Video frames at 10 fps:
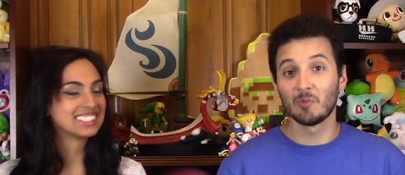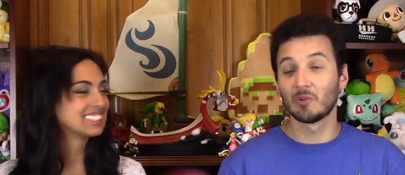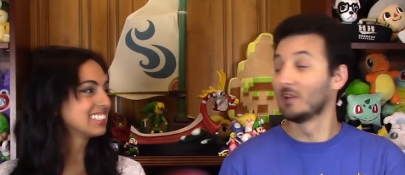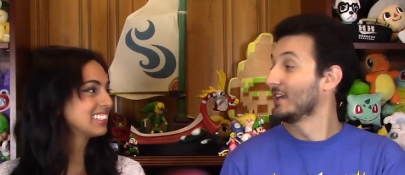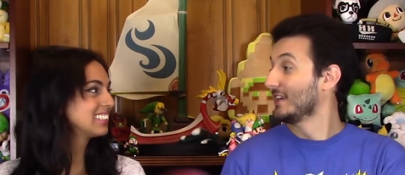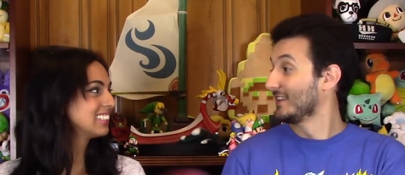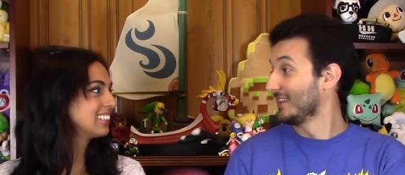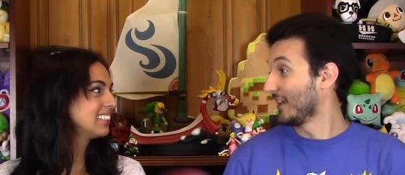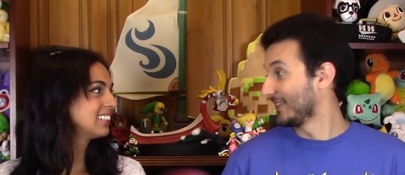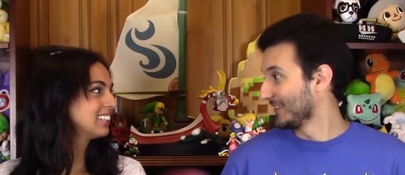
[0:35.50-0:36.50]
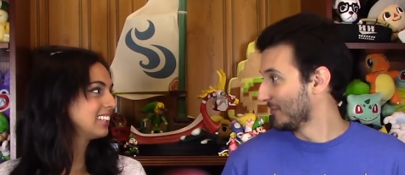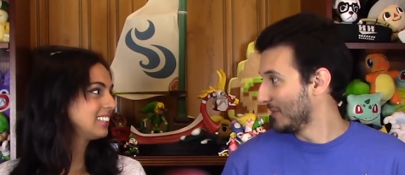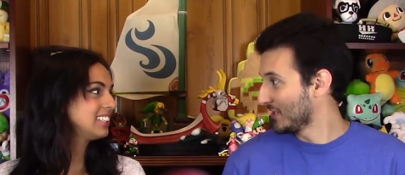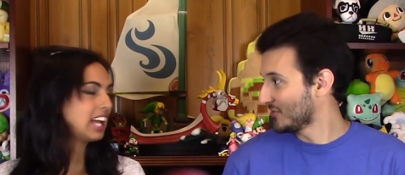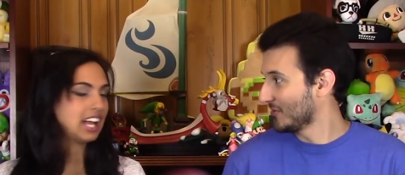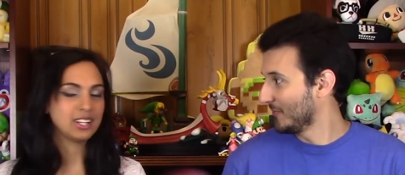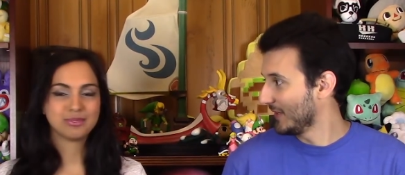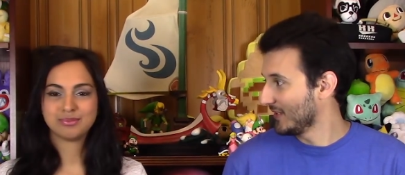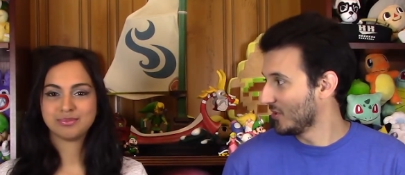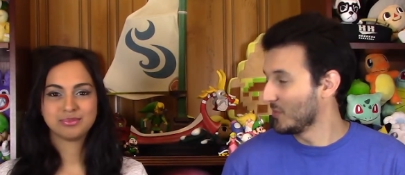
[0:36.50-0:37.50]
Speaker 1: were nothing. No picture, yeah. no
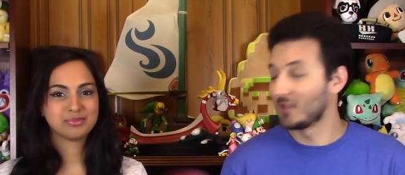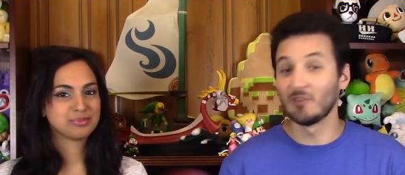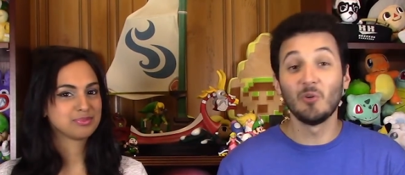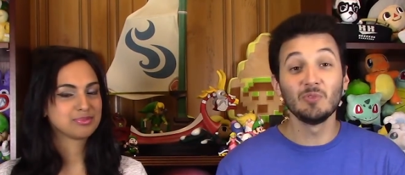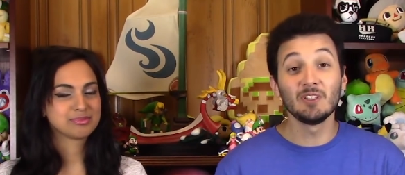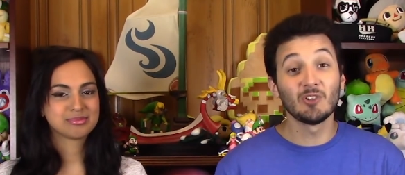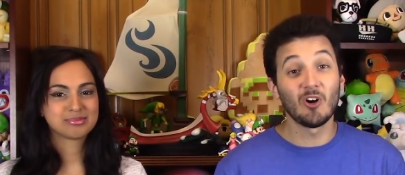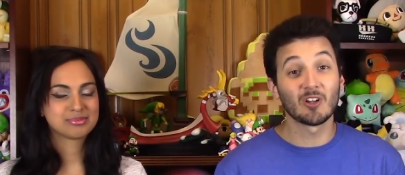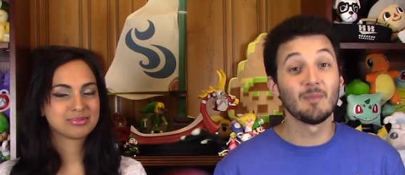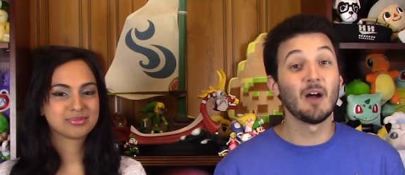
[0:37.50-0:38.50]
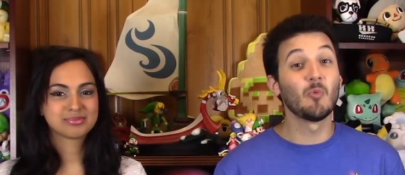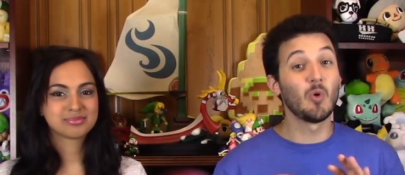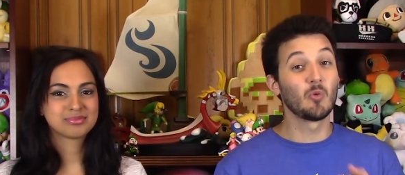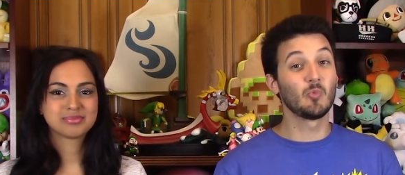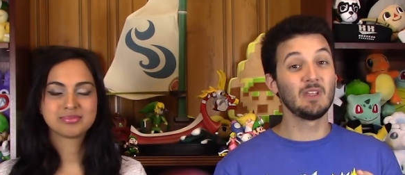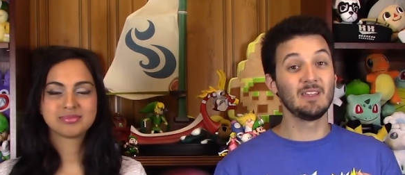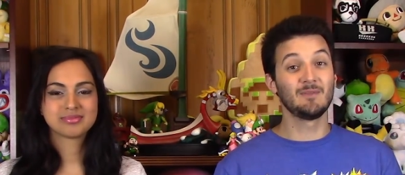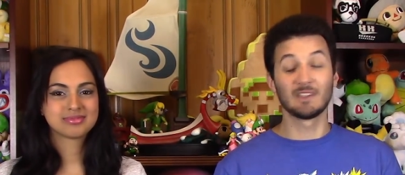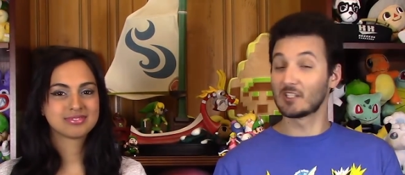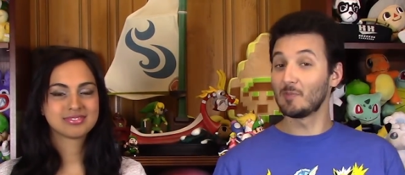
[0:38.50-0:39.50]
video. We could only talk about what
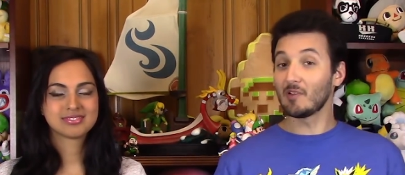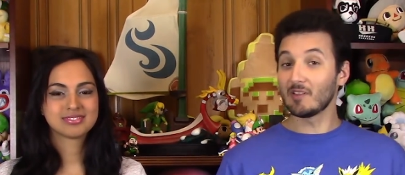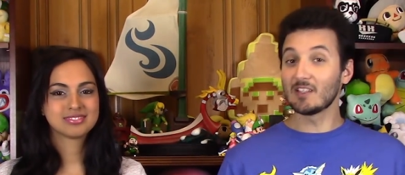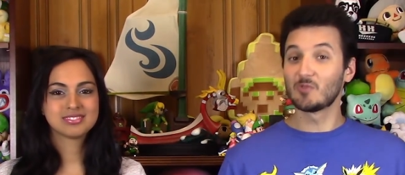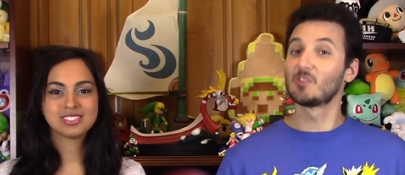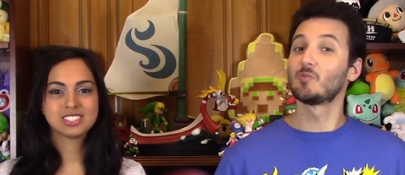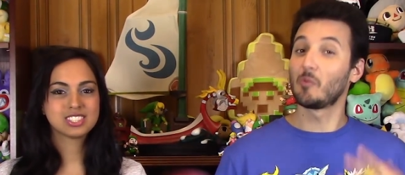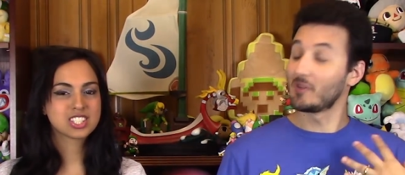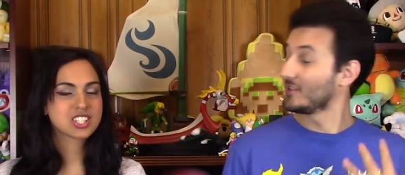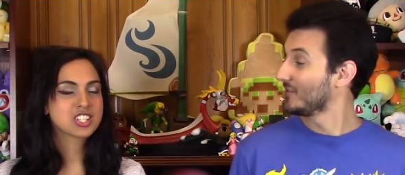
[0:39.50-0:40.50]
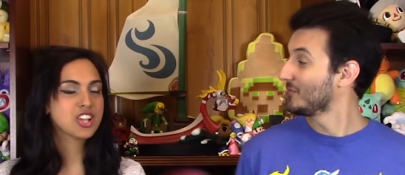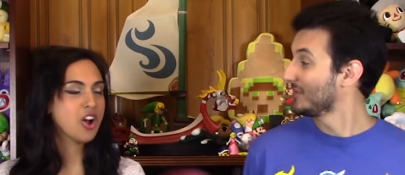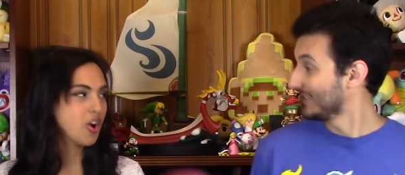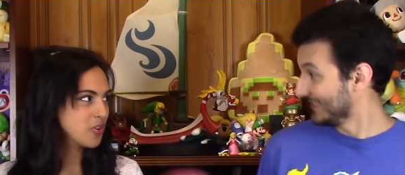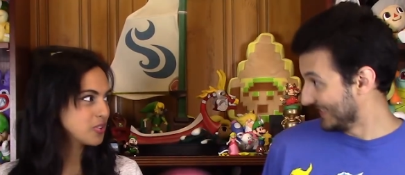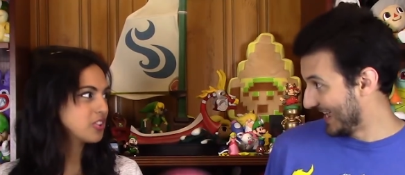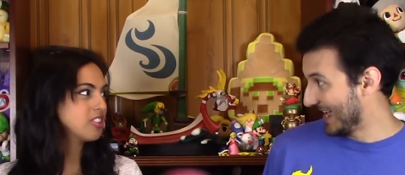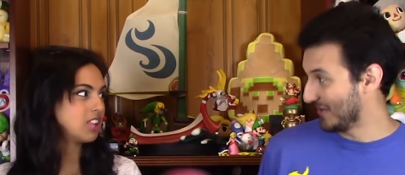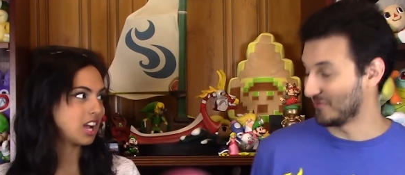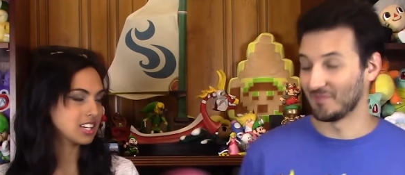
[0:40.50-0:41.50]
we've experienced, which is what we're going to do Total
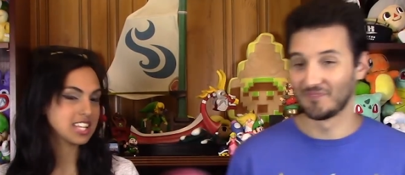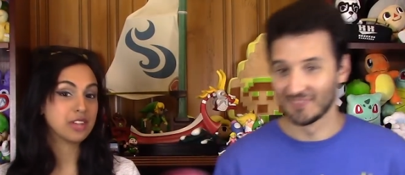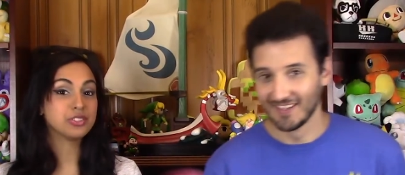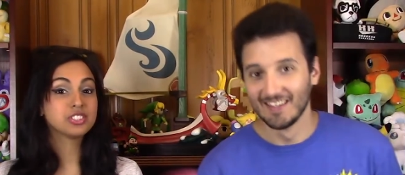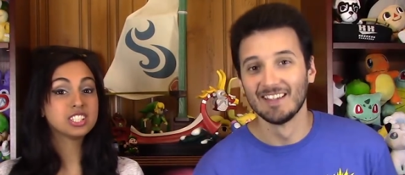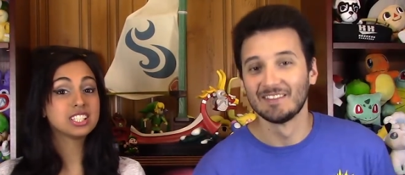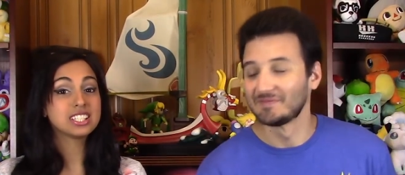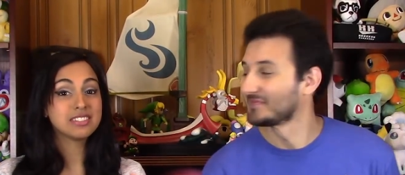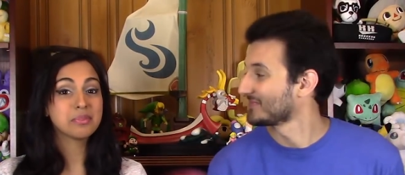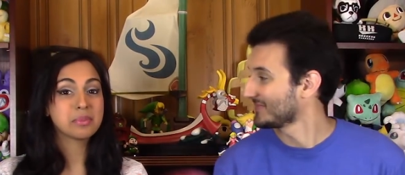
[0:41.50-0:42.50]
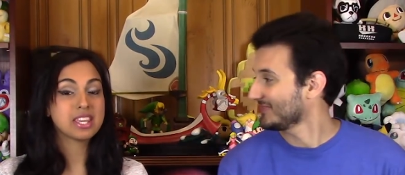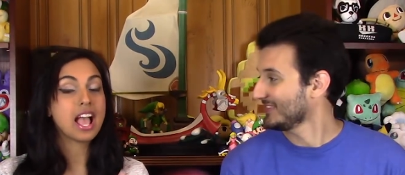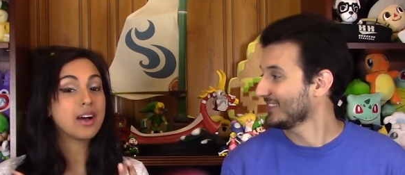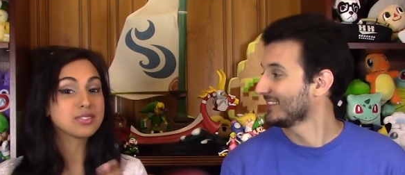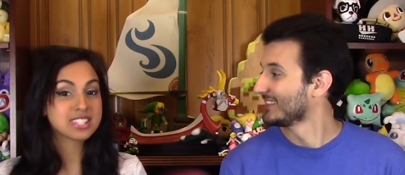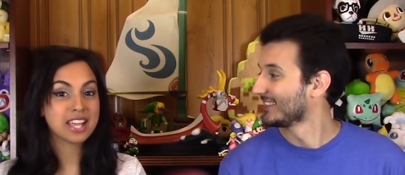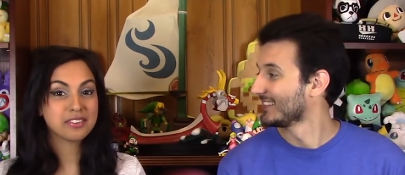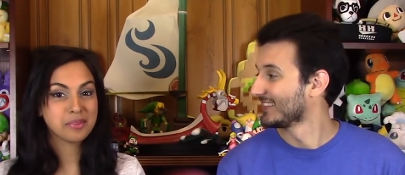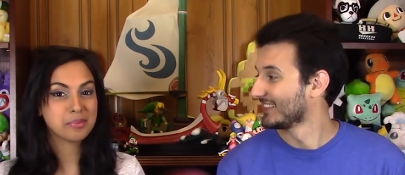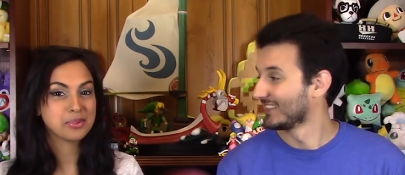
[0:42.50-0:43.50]
now.
Speaker 2: lockdown. You couldn't even be outside
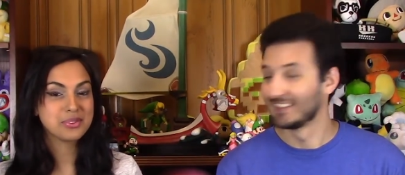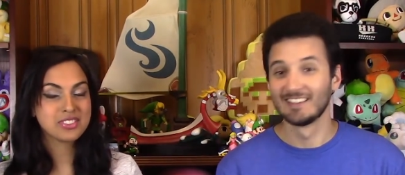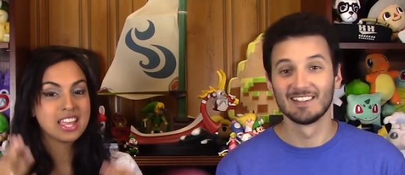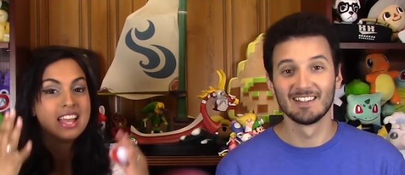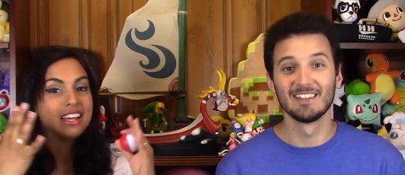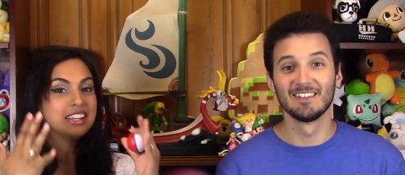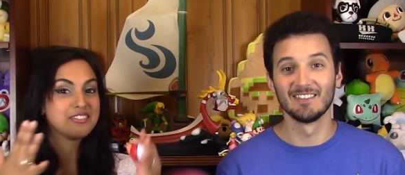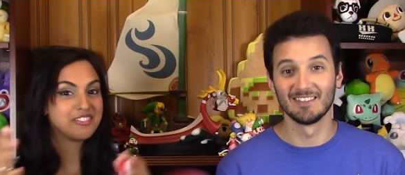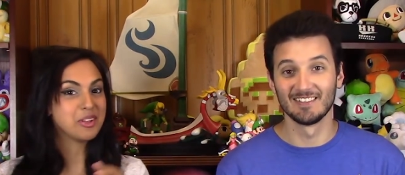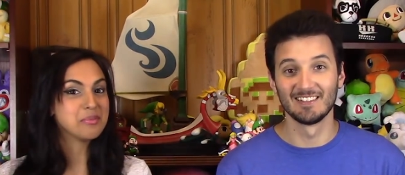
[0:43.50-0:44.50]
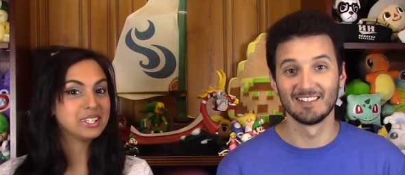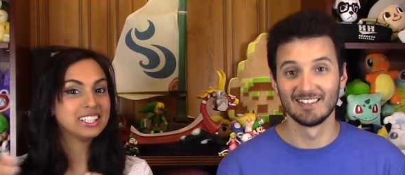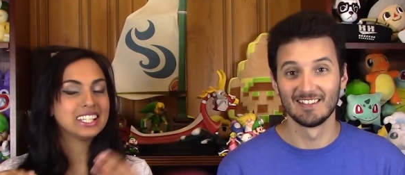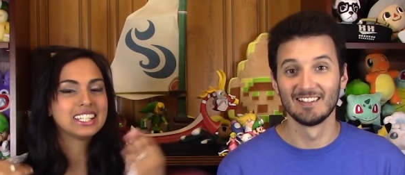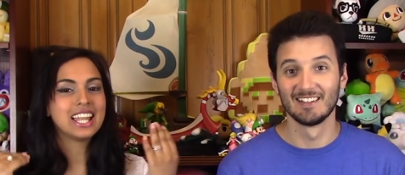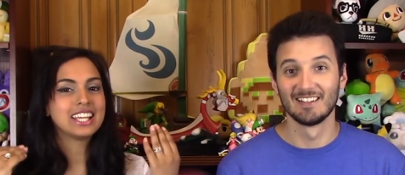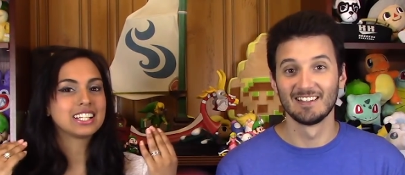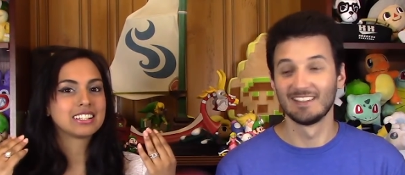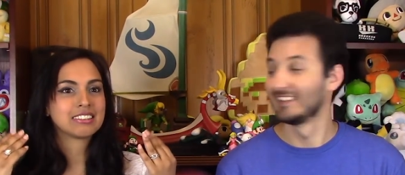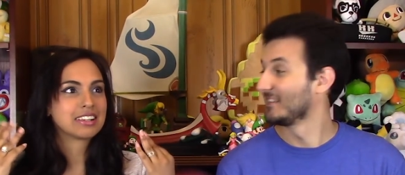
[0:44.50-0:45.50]
of the booth and filming and, like,
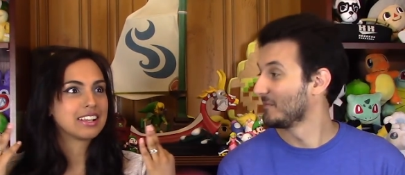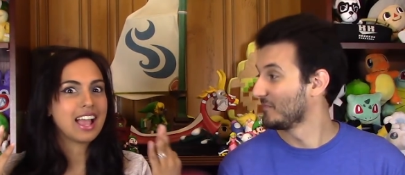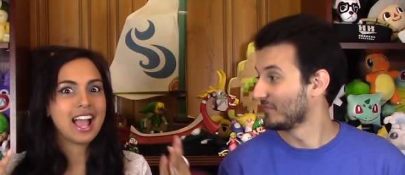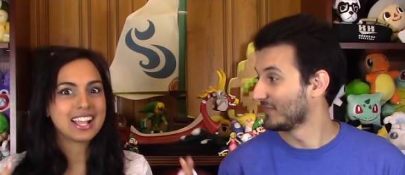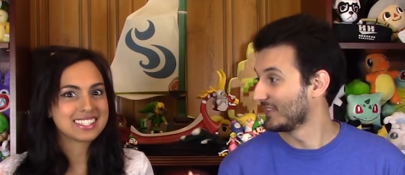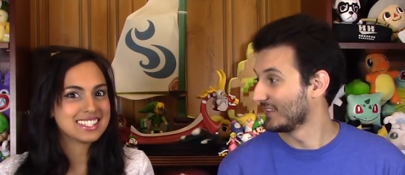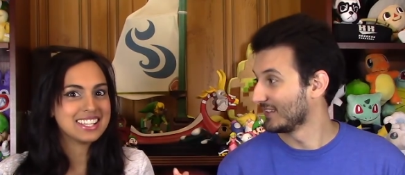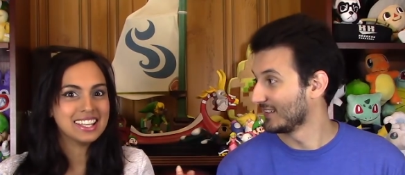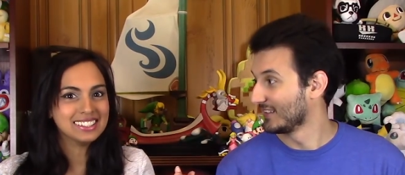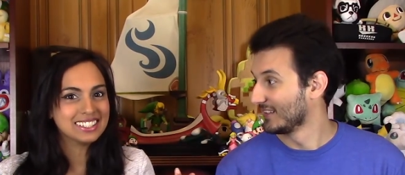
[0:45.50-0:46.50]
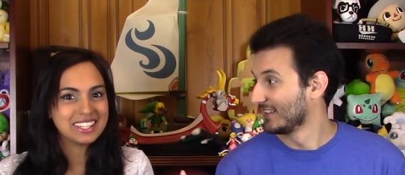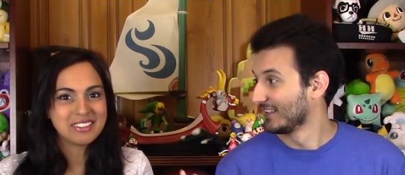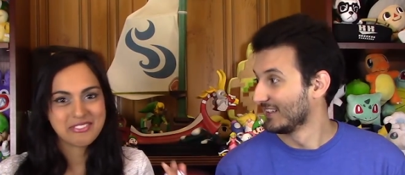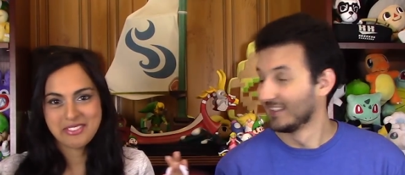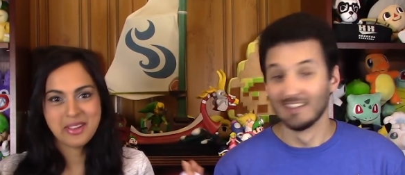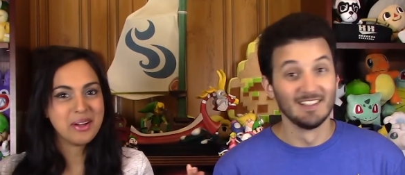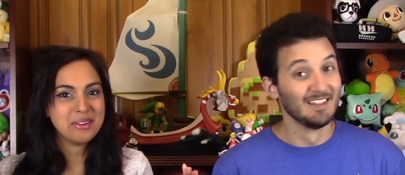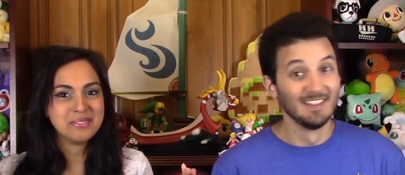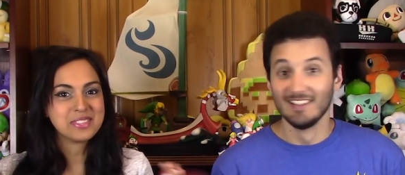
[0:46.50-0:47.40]
accidentally film